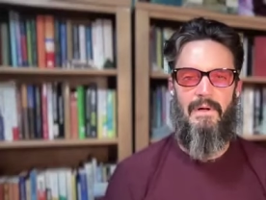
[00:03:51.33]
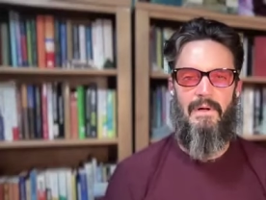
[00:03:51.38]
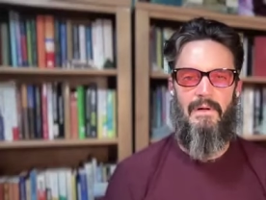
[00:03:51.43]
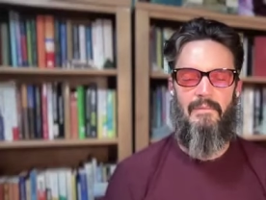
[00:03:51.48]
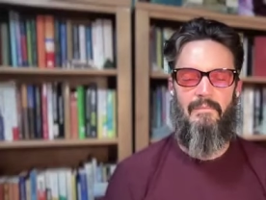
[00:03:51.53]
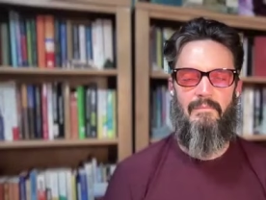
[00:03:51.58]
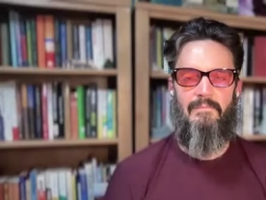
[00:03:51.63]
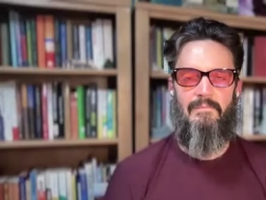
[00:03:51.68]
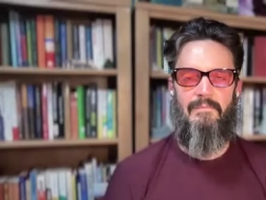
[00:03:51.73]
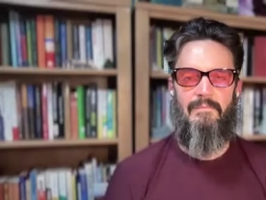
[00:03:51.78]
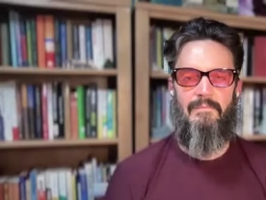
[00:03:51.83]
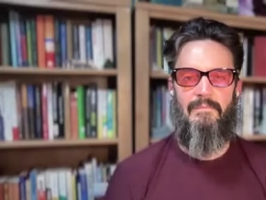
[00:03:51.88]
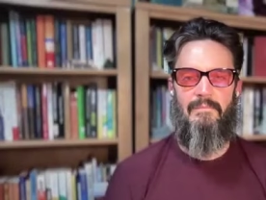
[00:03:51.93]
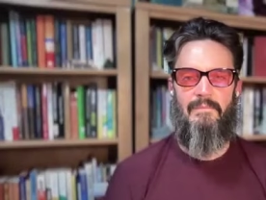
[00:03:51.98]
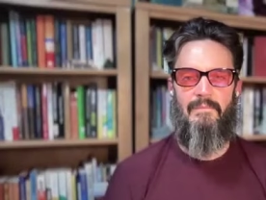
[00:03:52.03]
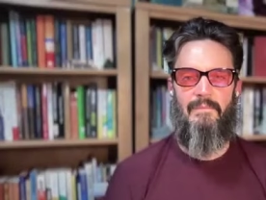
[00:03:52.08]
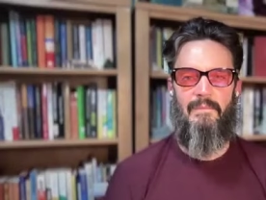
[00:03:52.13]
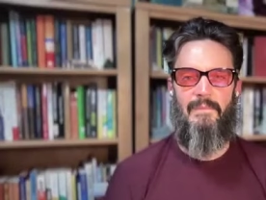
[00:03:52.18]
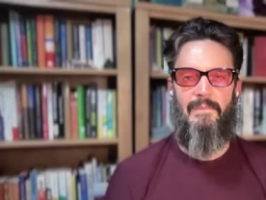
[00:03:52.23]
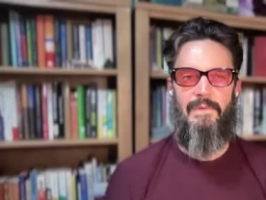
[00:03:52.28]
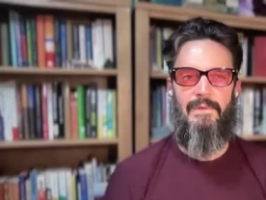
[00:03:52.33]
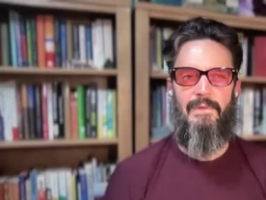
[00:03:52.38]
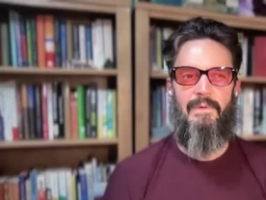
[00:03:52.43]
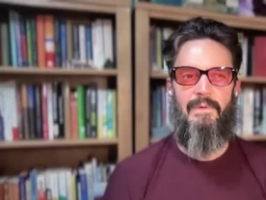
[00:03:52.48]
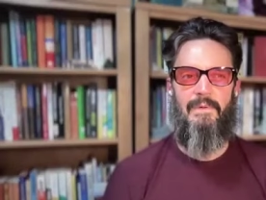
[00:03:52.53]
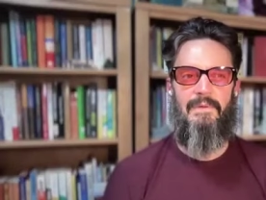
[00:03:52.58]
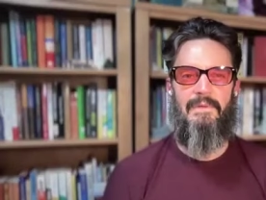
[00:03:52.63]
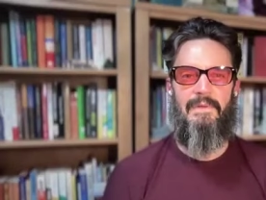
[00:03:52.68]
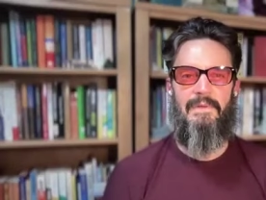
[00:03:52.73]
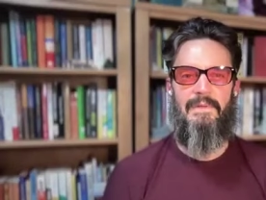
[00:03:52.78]
um,
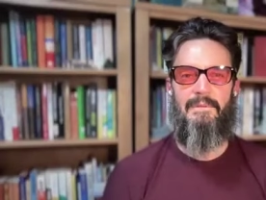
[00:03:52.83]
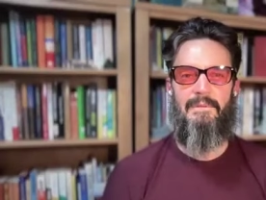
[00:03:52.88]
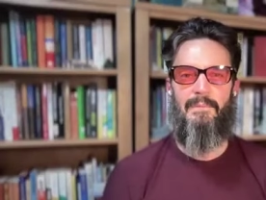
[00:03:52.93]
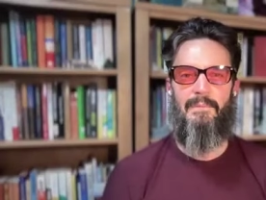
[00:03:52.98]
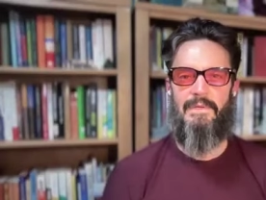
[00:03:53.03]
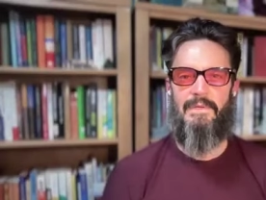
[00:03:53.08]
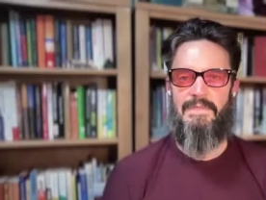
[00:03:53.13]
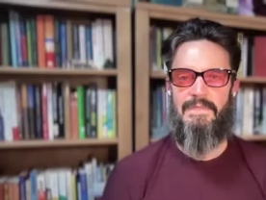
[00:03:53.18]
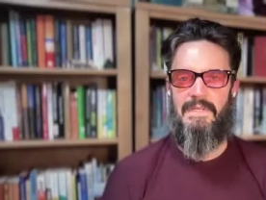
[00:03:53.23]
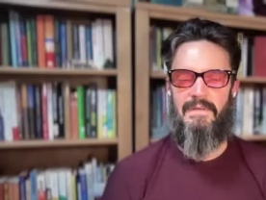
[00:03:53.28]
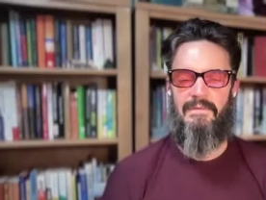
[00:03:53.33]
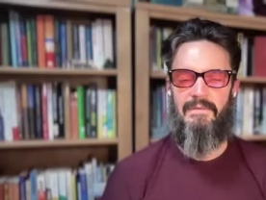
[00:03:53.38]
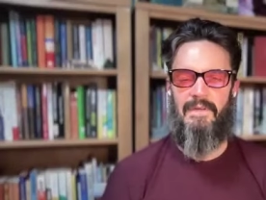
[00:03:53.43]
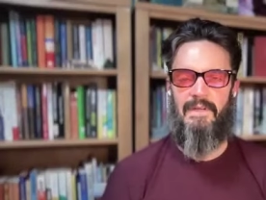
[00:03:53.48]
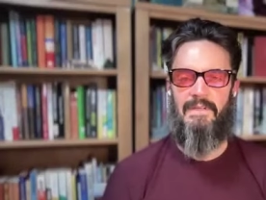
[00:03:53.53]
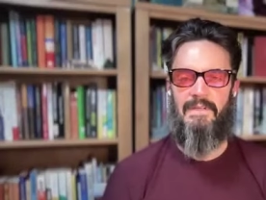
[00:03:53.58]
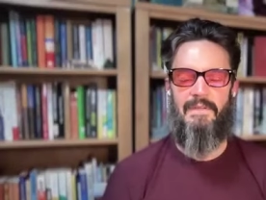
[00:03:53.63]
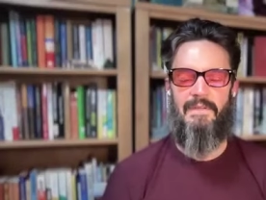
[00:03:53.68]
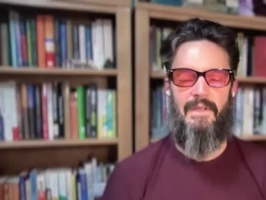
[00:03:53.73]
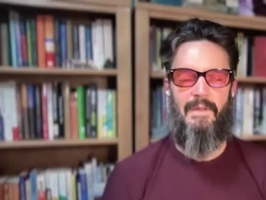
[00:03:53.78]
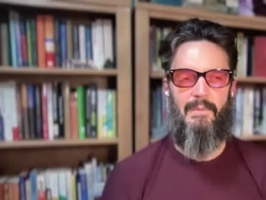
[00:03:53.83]
you even perceiving it.